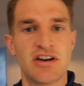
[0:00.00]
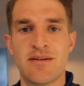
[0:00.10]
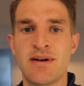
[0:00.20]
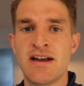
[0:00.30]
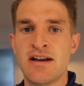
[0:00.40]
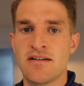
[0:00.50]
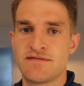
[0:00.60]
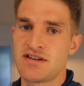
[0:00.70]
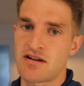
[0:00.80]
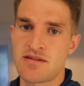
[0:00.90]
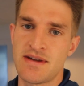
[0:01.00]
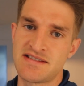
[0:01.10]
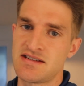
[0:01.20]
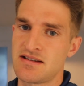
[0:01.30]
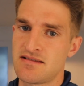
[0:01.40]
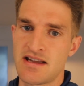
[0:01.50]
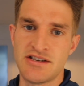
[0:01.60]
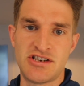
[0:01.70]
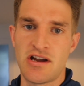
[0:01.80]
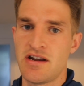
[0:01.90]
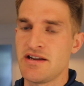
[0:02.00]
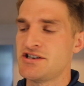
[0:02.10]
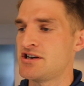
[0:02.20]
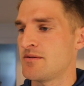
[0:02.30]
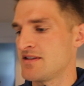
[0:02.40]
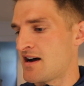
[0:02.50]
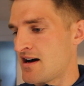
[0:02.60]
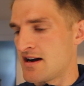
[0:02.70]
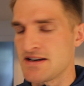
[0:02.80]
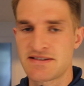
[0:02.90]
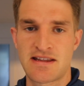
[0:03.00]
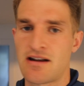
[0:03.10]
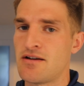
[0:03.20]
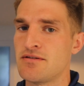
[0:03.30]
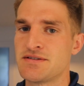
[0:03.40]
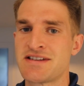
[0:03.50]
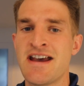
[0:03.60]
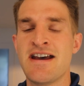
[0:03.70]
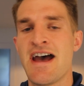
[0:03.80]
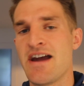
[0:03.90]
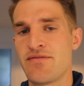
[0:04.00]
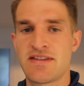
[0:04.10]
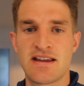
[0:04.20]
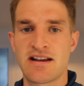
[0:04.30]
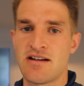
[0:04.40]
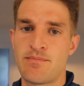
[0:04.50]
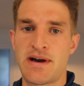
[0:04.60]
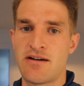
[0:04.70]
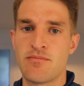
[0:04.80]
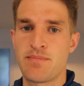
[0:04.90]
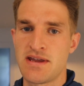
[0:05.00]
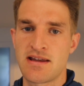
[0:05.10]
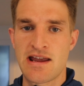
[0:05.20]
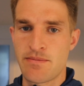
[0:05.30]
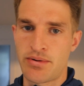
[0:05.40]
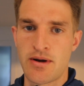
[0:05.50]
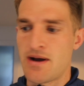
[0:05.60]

job of documenting their journey, showing the highs, the lows, everything about being a pro